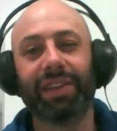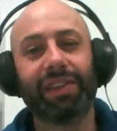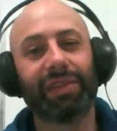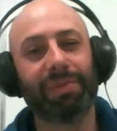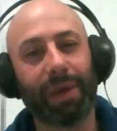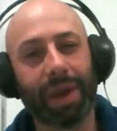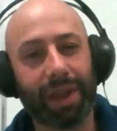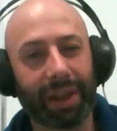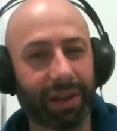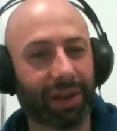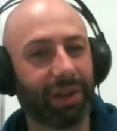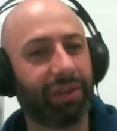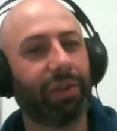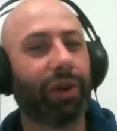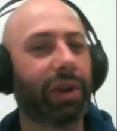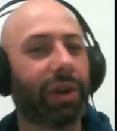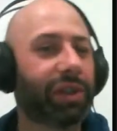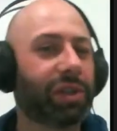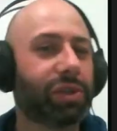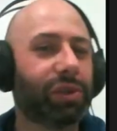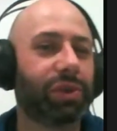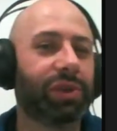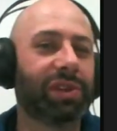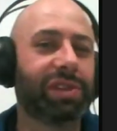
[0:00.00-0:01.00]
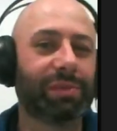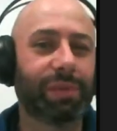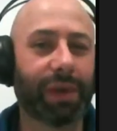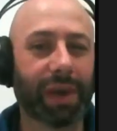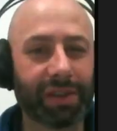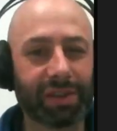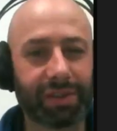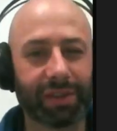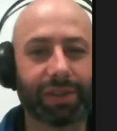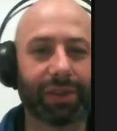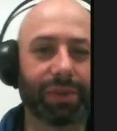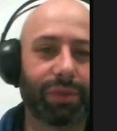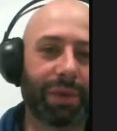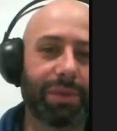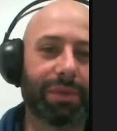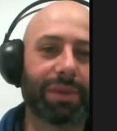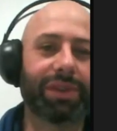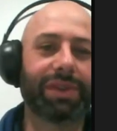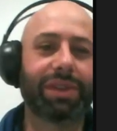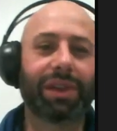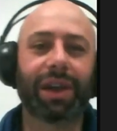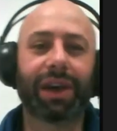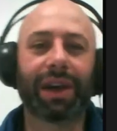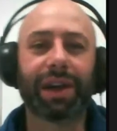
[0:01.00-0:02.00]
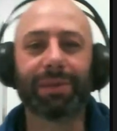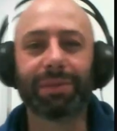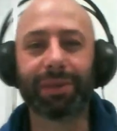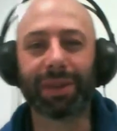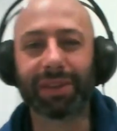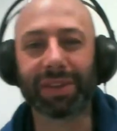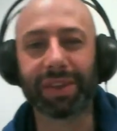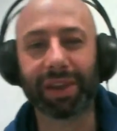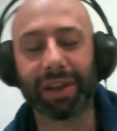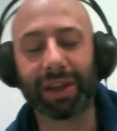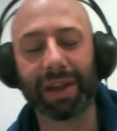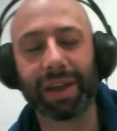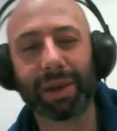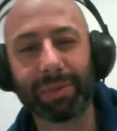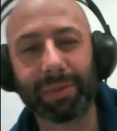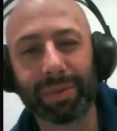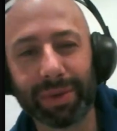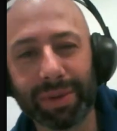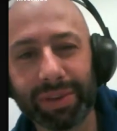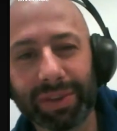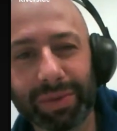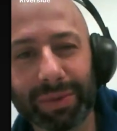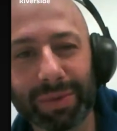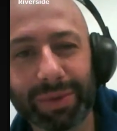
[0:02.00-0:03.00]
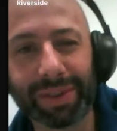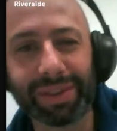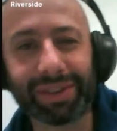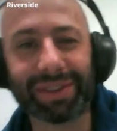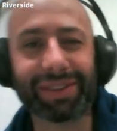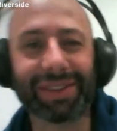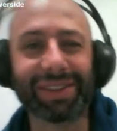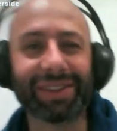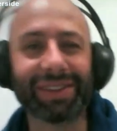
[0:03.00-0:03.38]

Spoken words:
He's making the right choice based on the women's game that's going to happen 100%. This week.